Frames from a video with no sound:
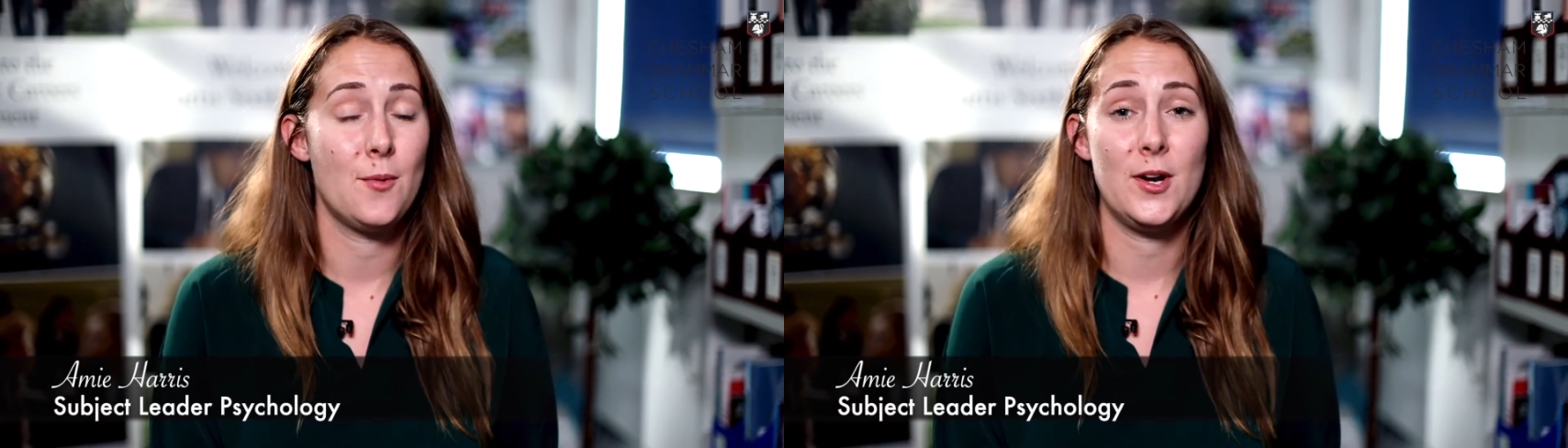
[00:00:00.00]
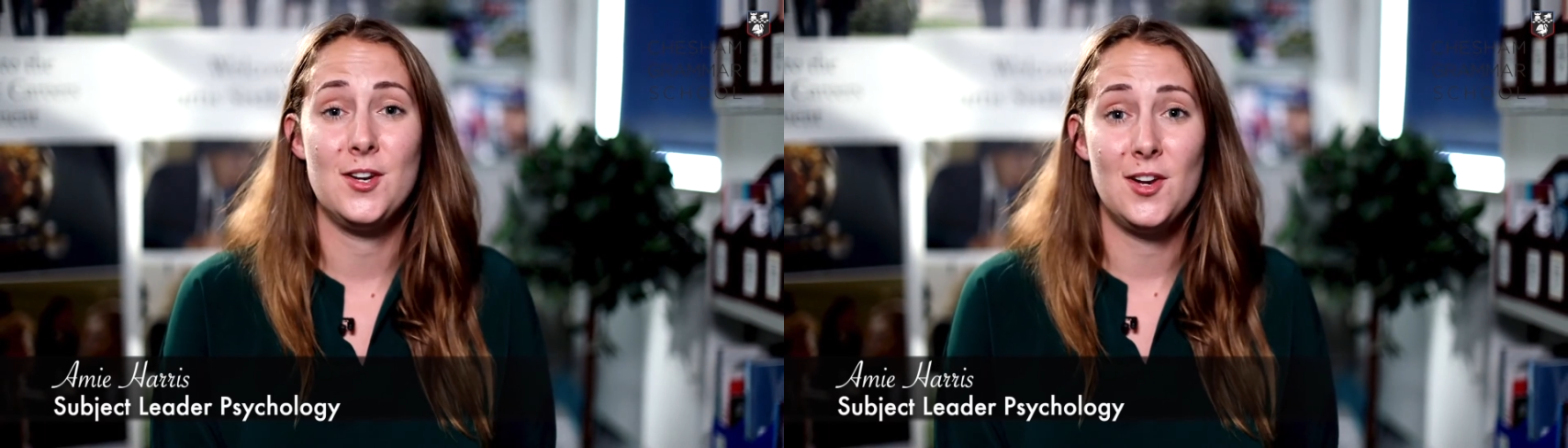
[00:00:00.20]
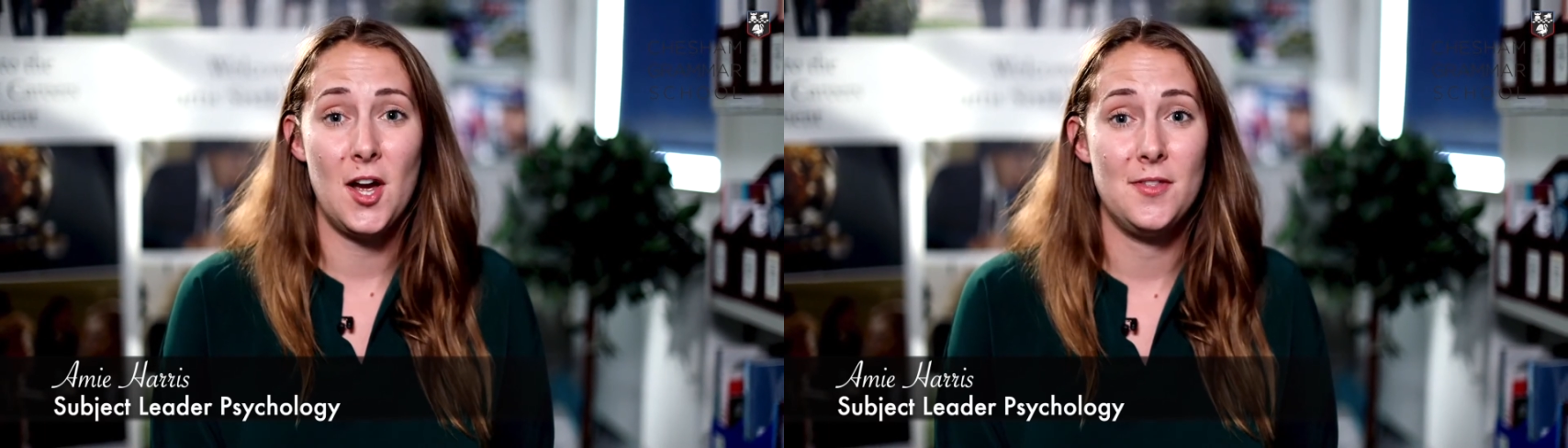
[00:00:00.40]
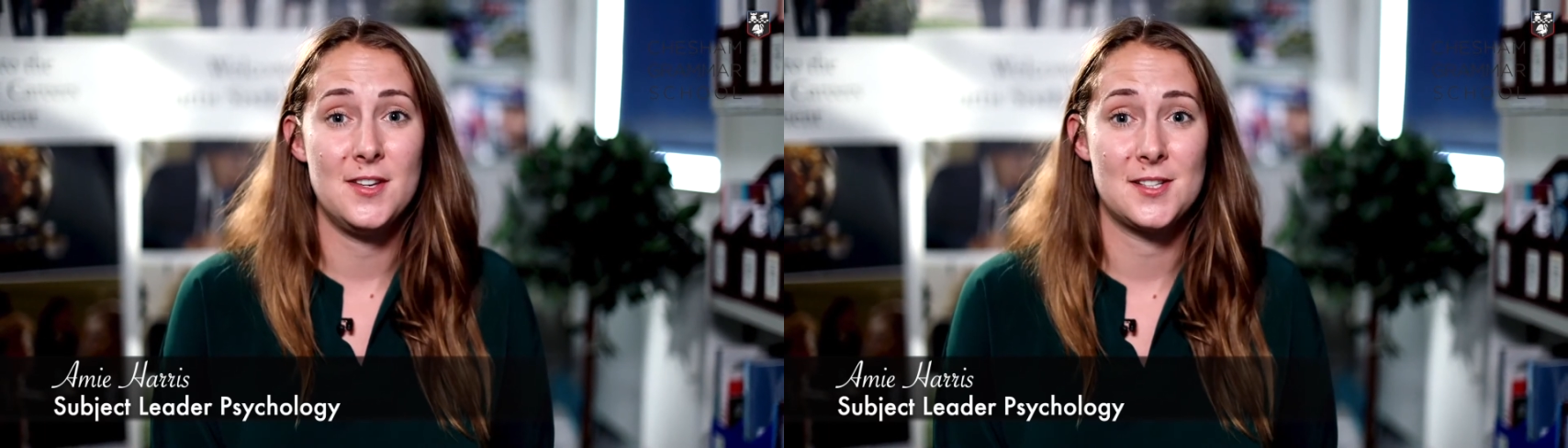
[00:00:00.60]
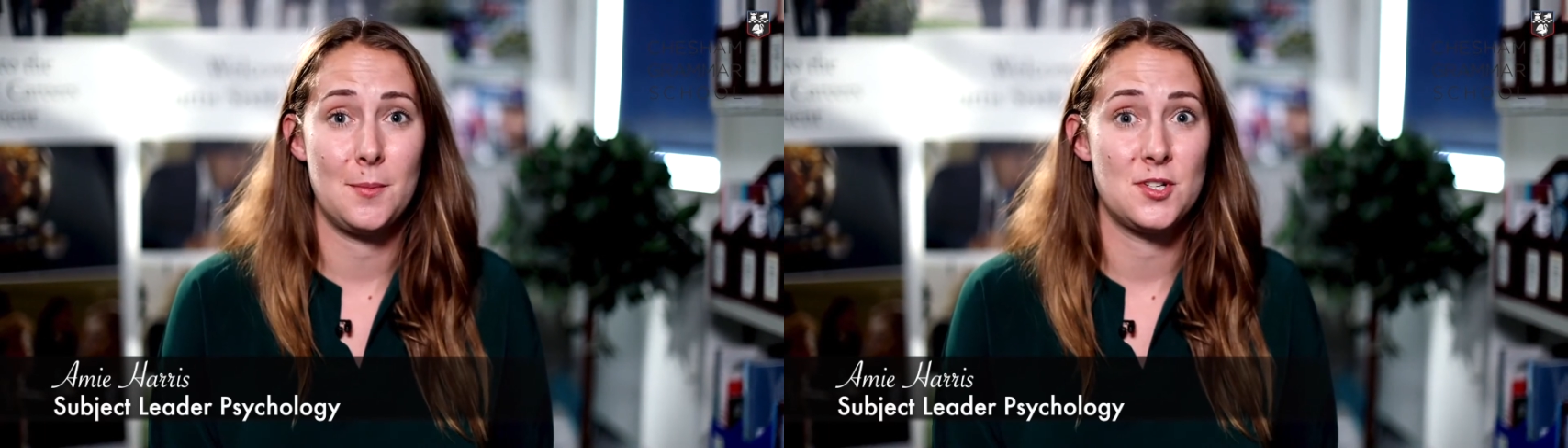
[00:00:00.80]
And when you learn
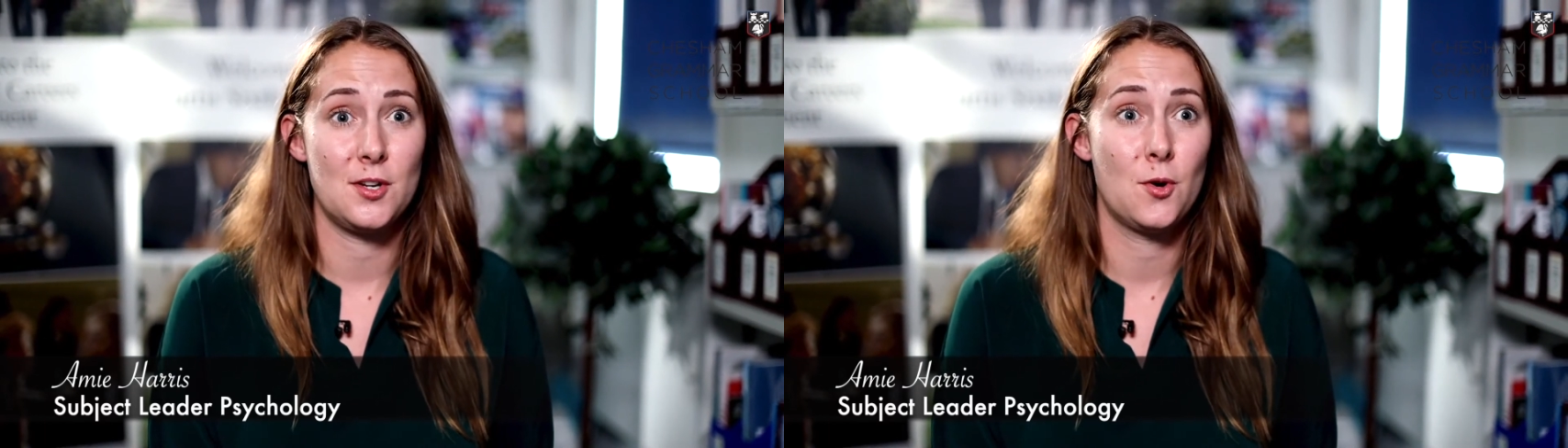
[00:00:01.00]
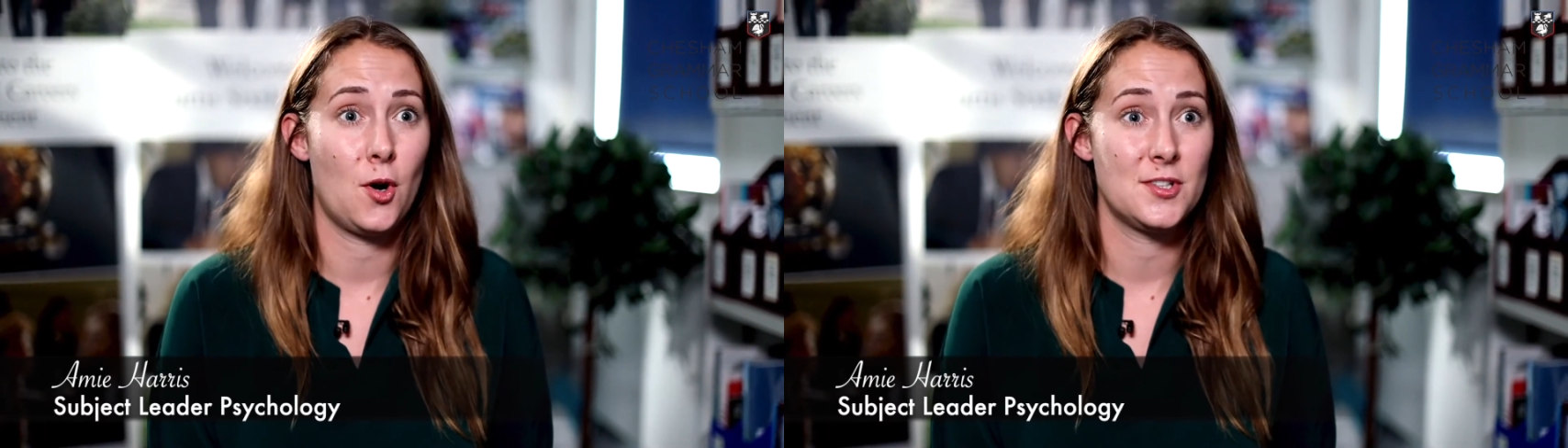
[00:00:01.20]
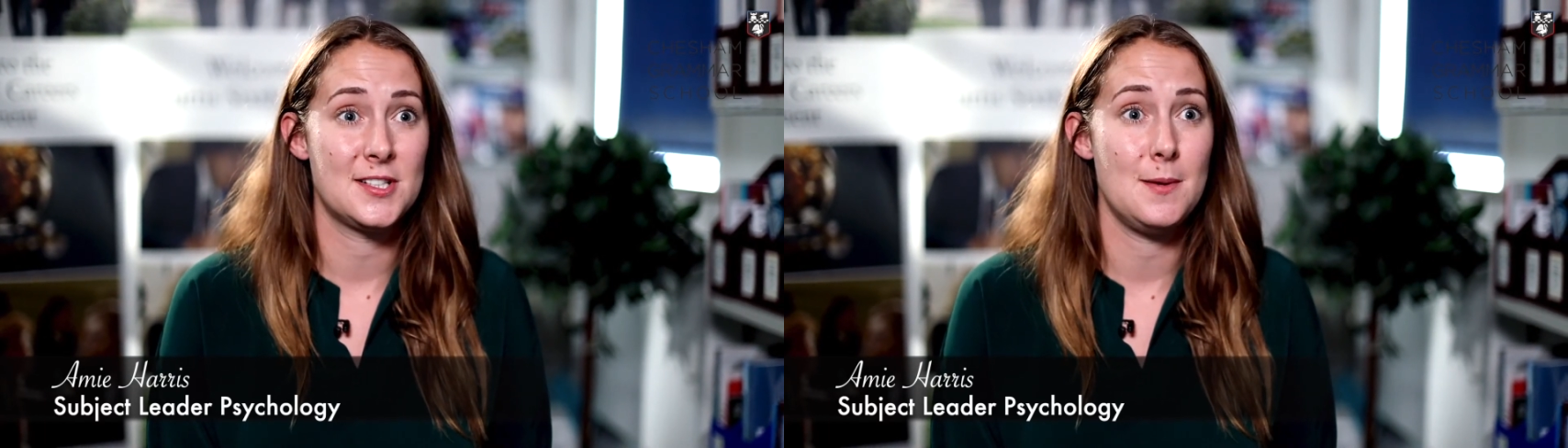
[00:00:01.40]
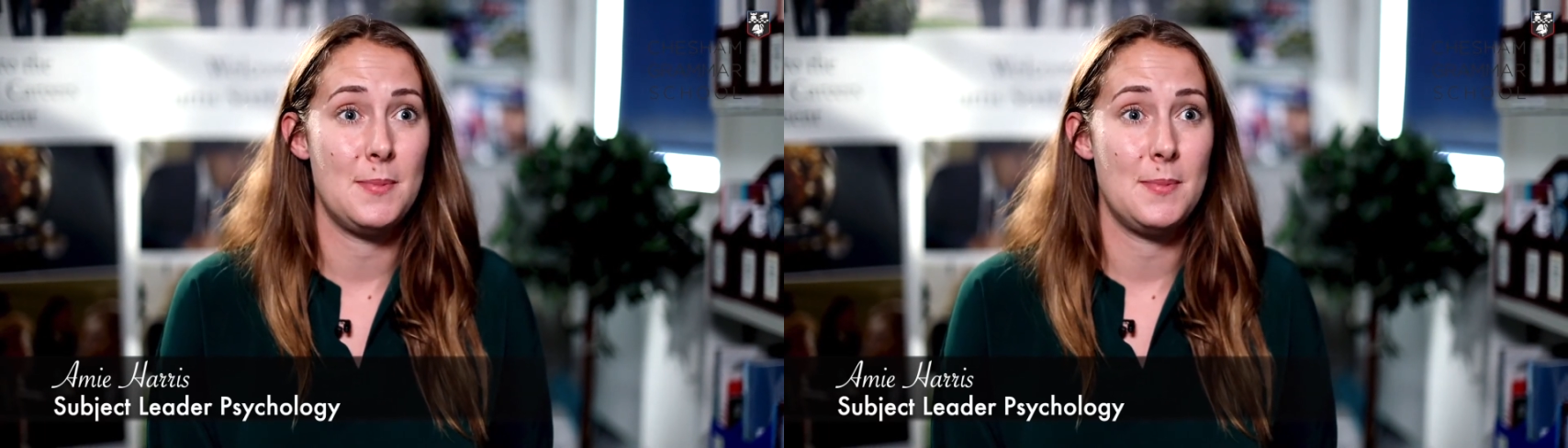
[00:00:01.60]
this subject, you'll constantly